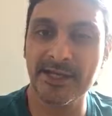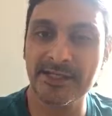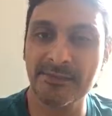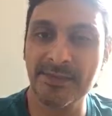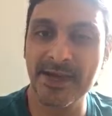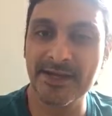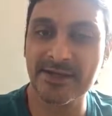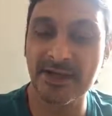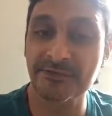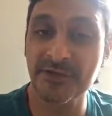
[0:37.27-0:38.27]
it's a
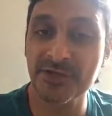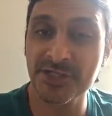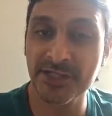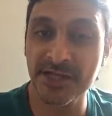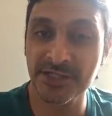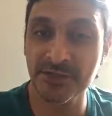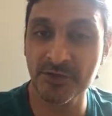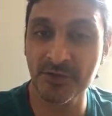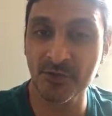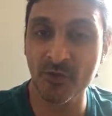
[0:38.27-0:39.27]
bit confusing as
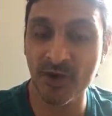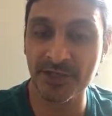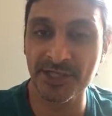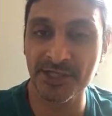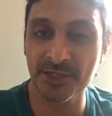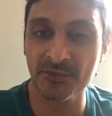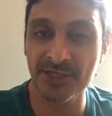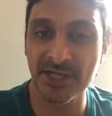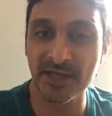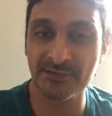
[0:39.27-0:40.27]
to what these two
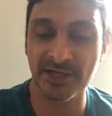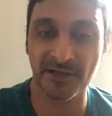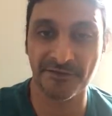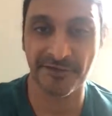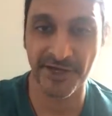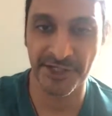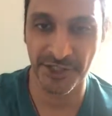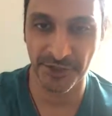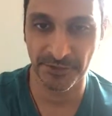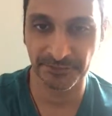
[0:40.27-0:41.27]
terms are referring
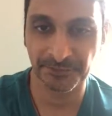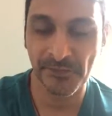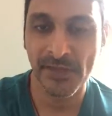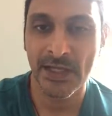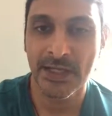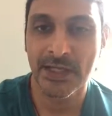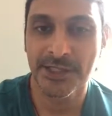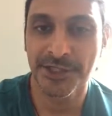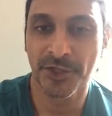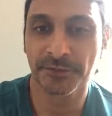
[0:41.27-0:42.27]
to.
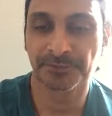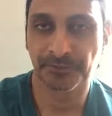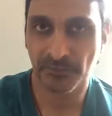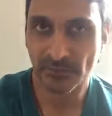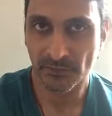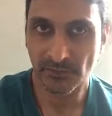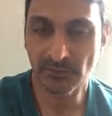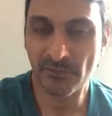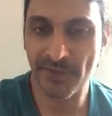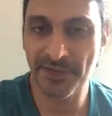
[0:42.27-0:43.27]
So
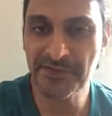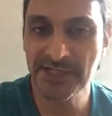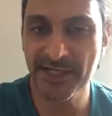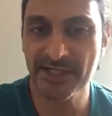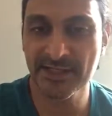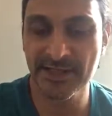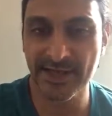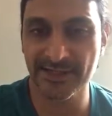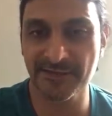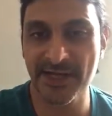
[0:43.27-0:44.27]
when we study the
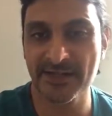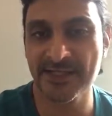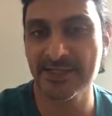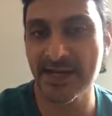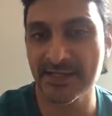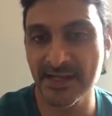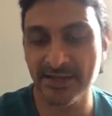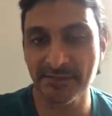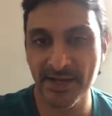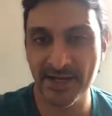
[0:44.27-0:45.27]
text, we understand
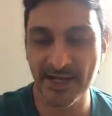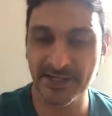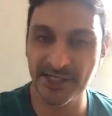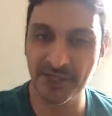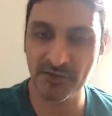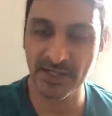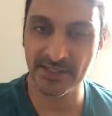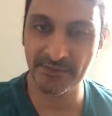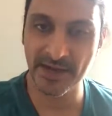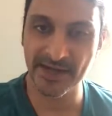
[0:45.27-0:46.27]
that by Hatha Yoga,
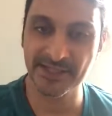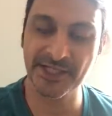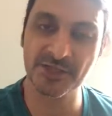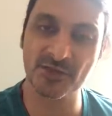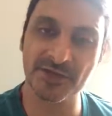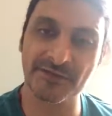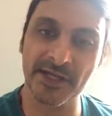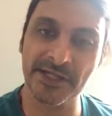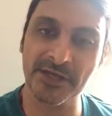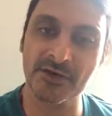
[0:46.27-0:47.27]
the practice tools of
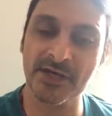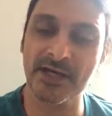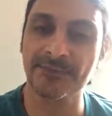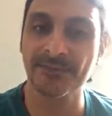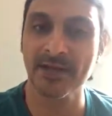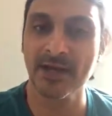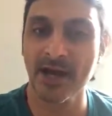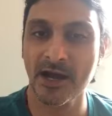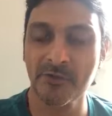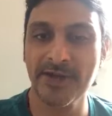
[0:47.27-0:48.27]
Hatha Yoga
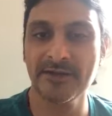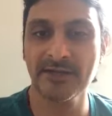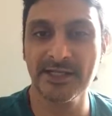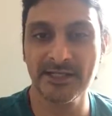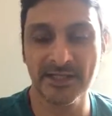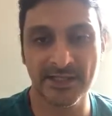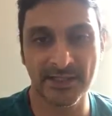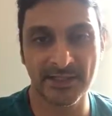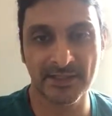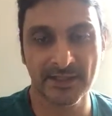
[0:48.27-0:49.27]
are verily
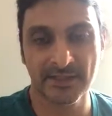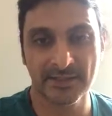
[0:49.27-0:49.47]
the